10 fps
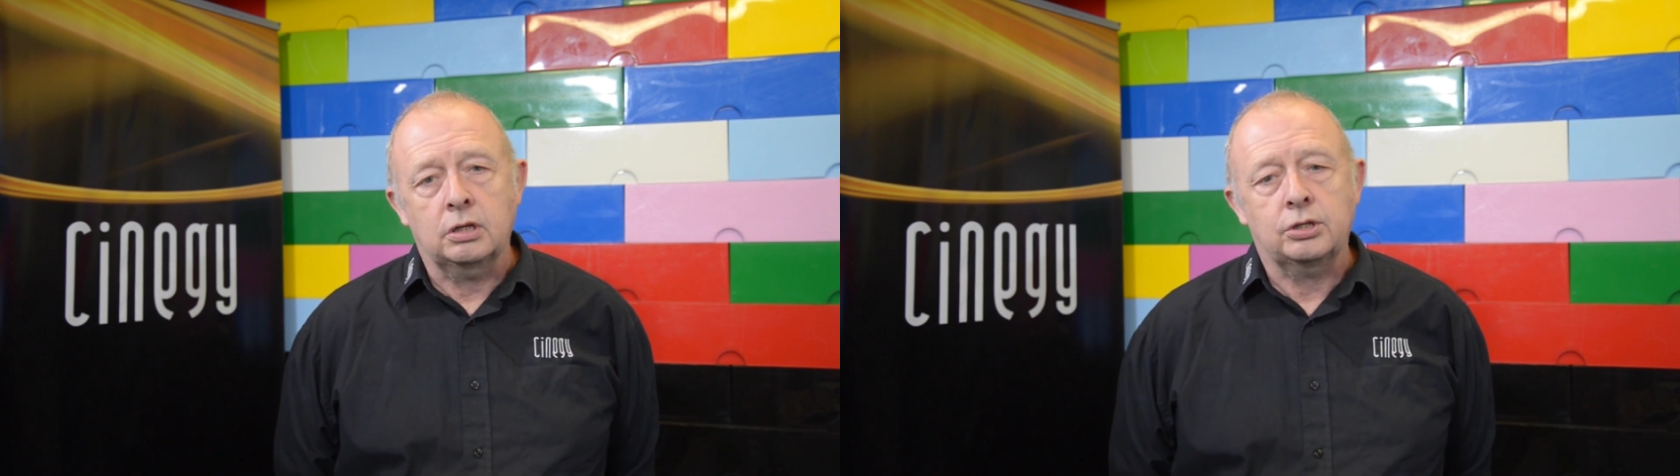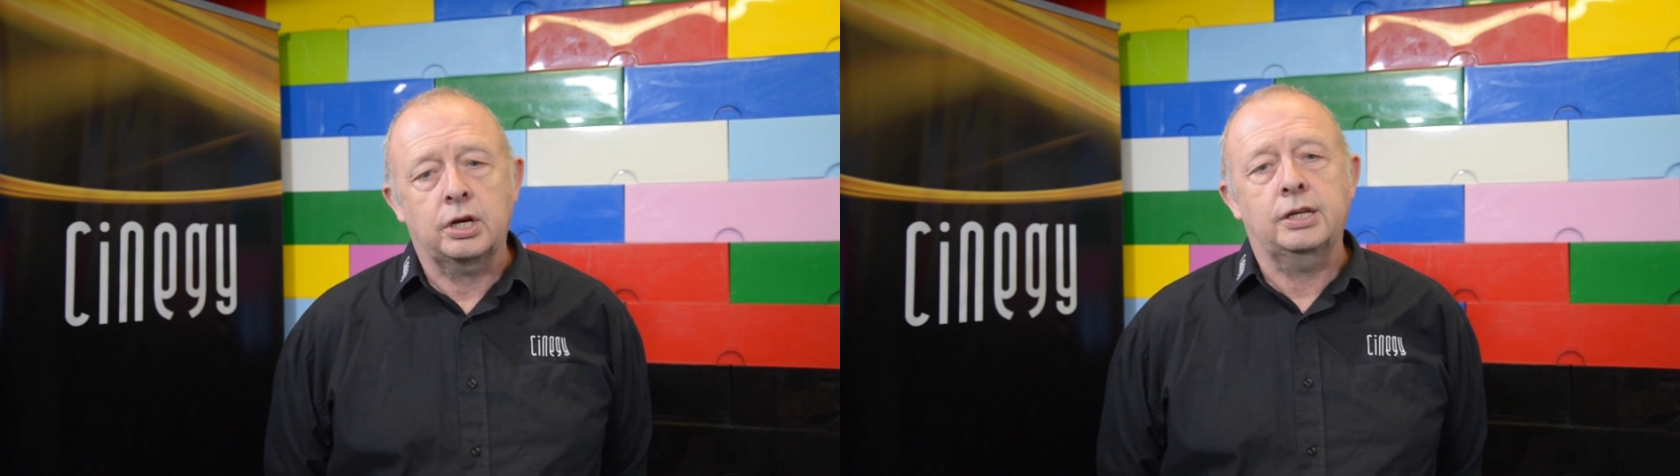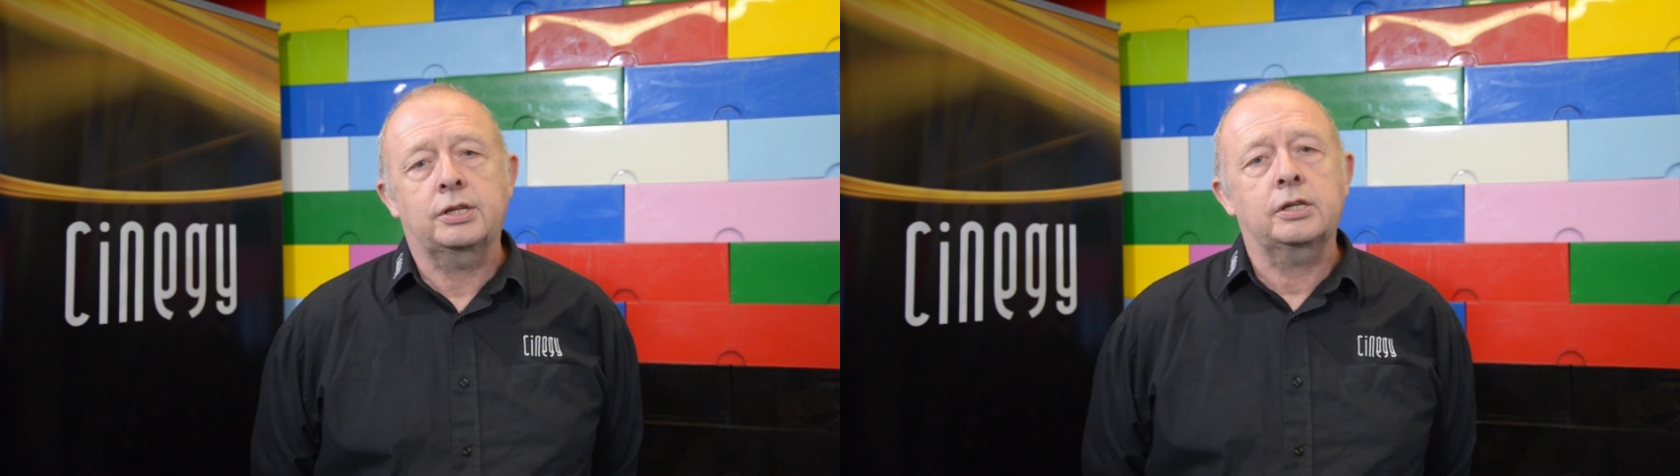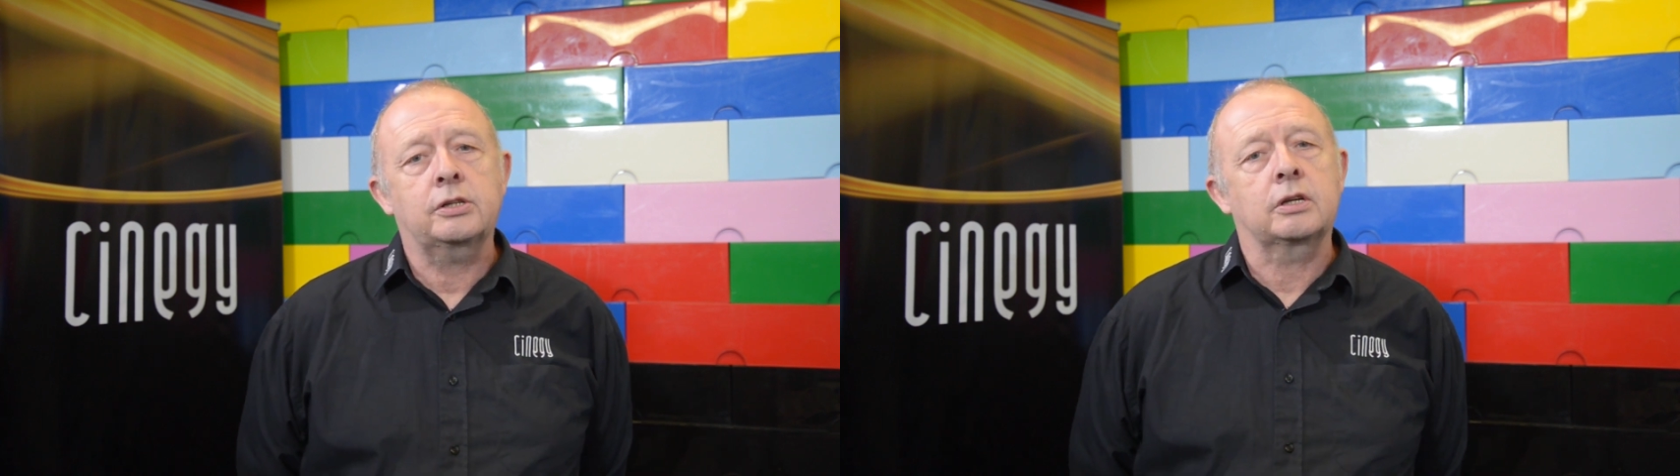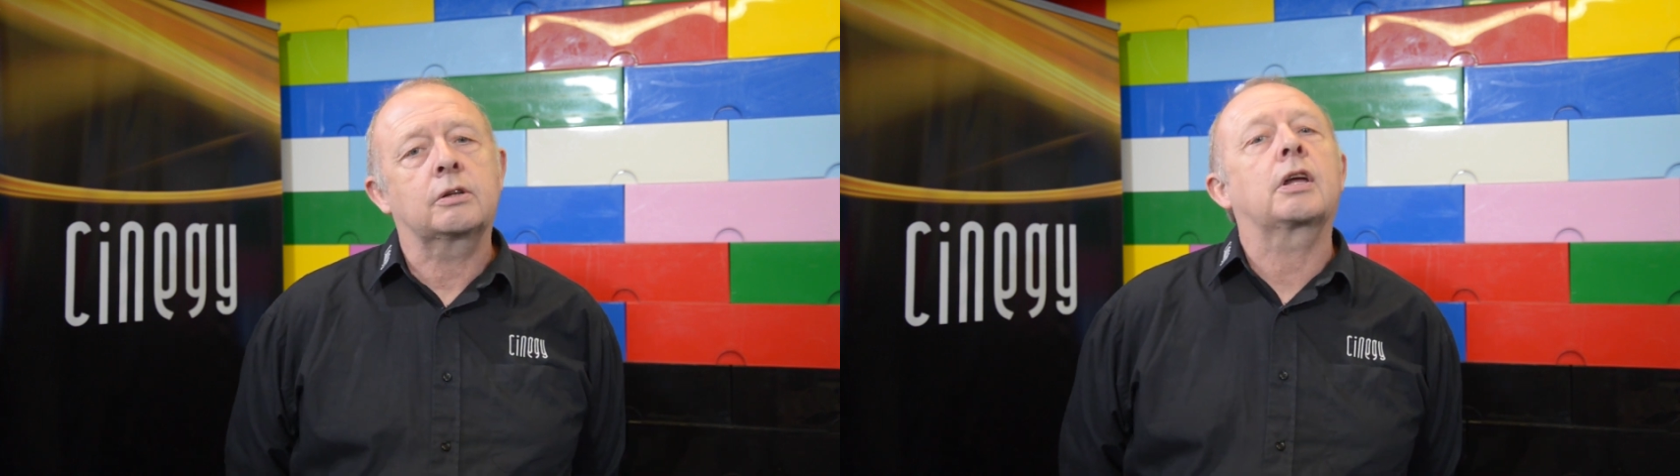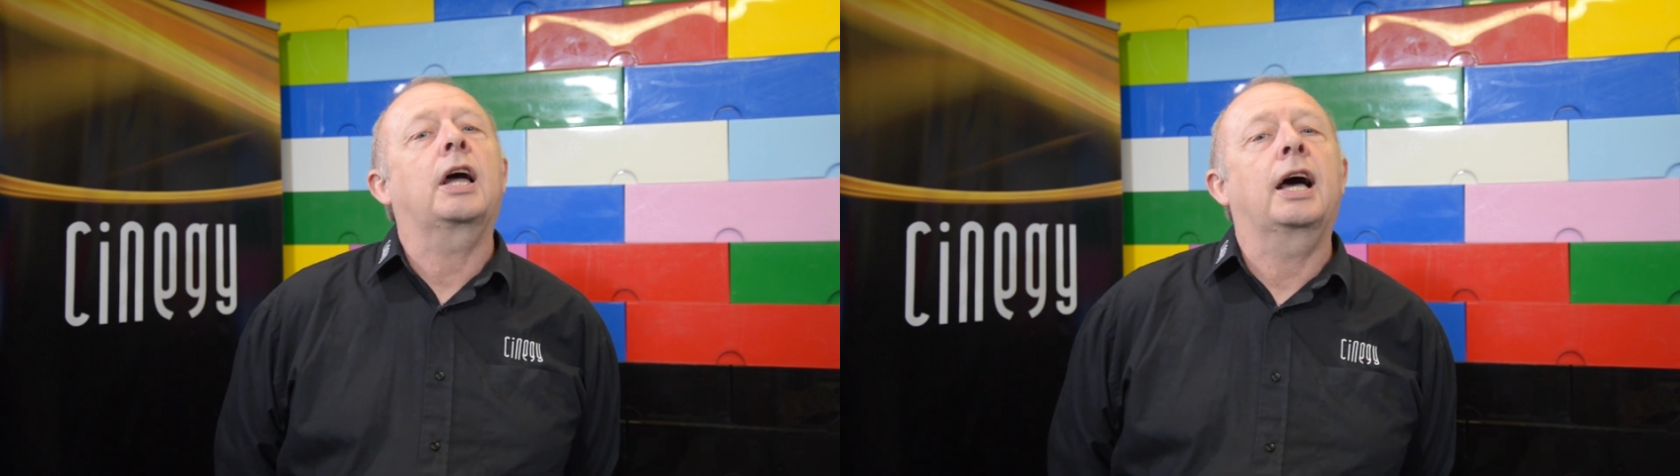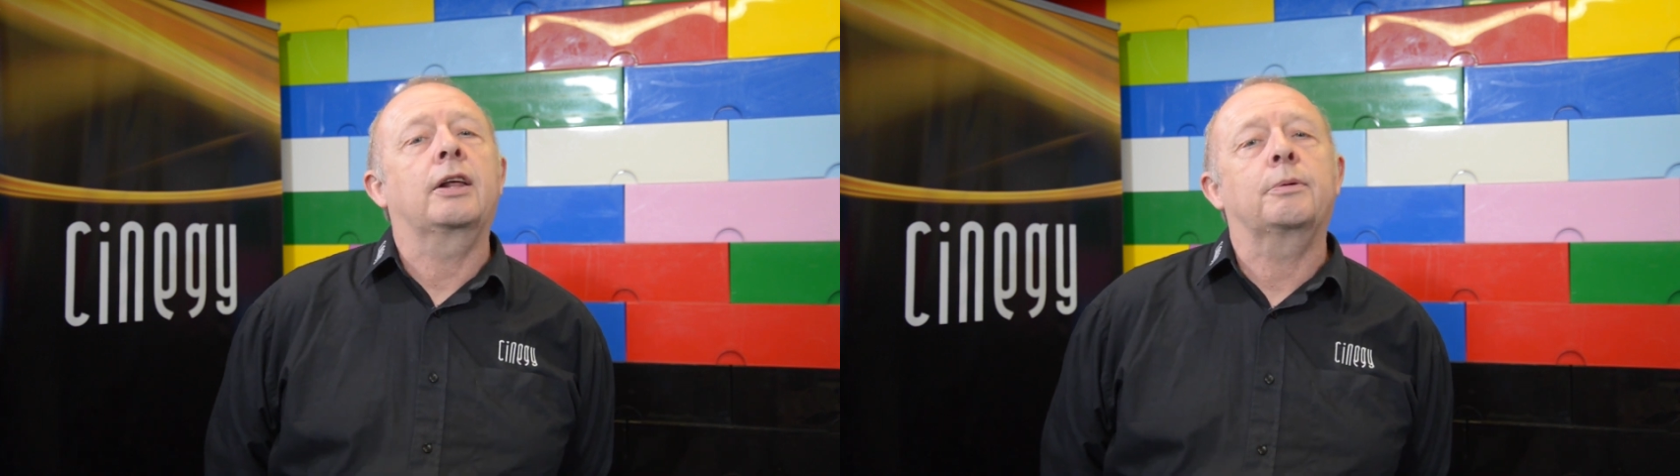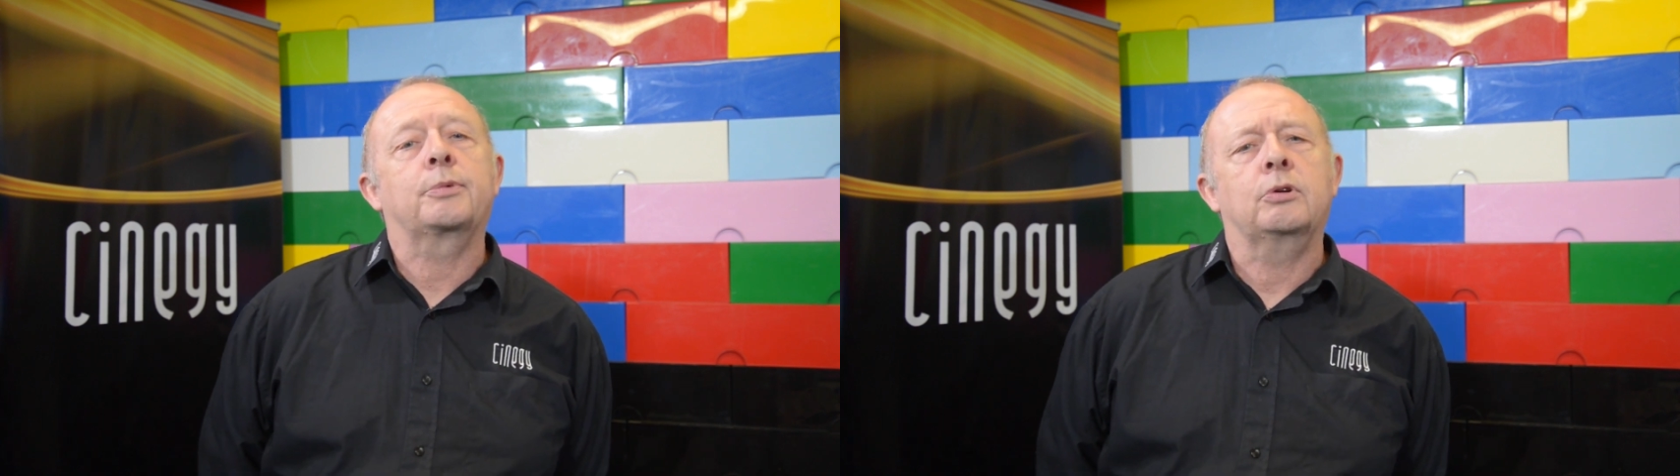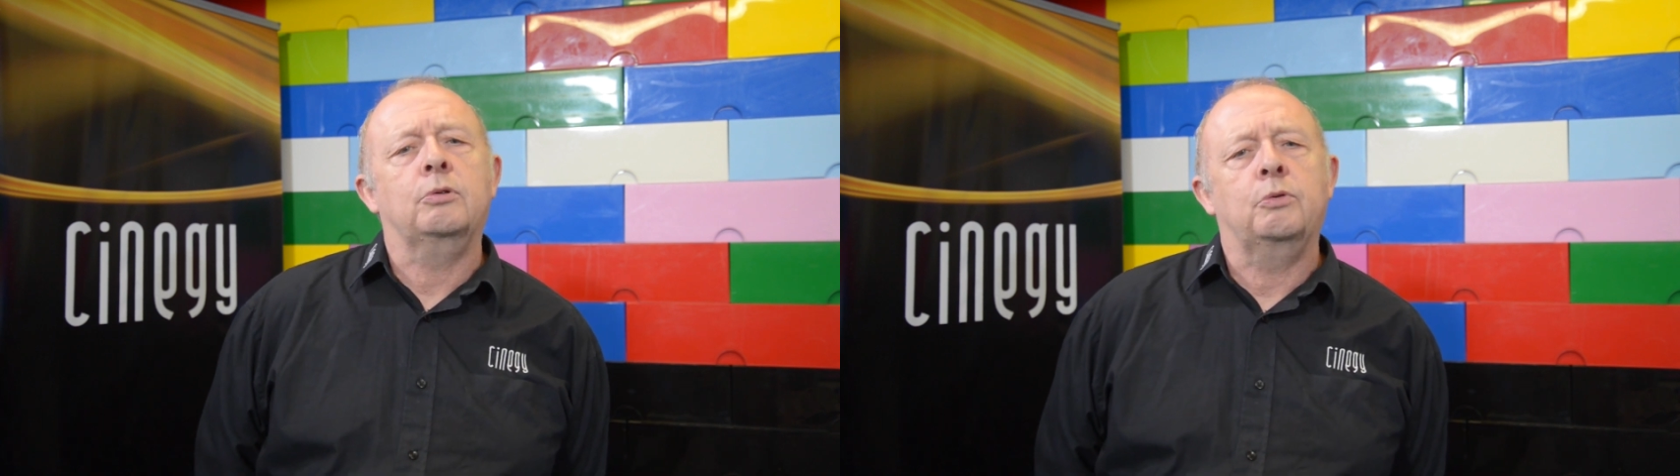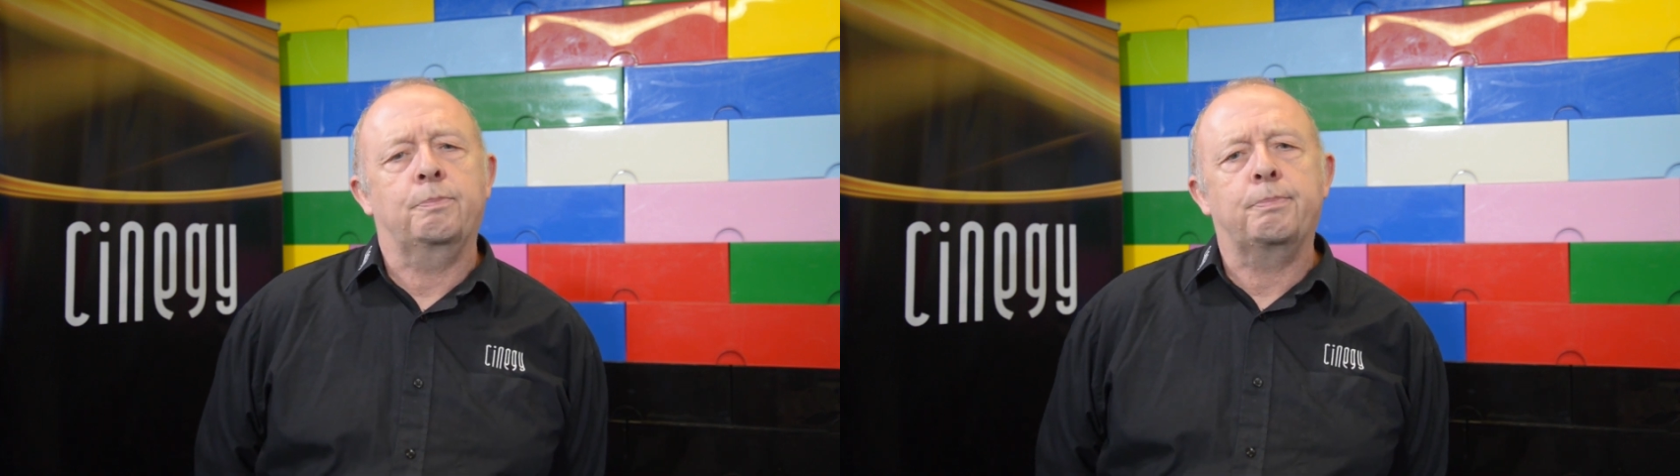changes that add up
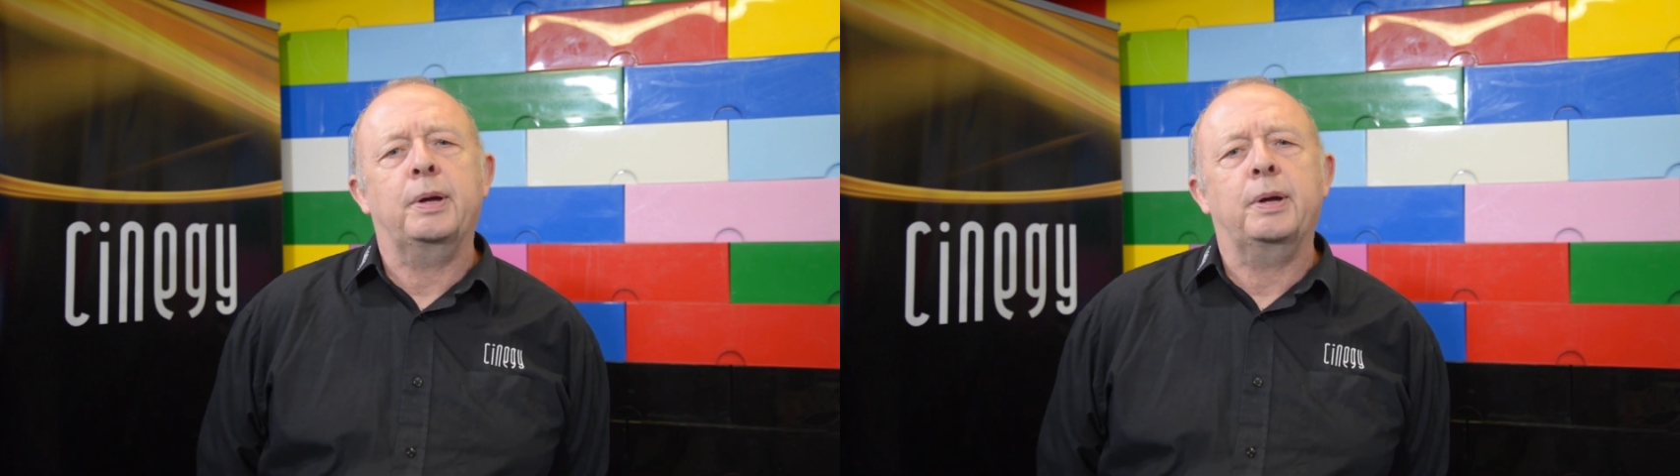to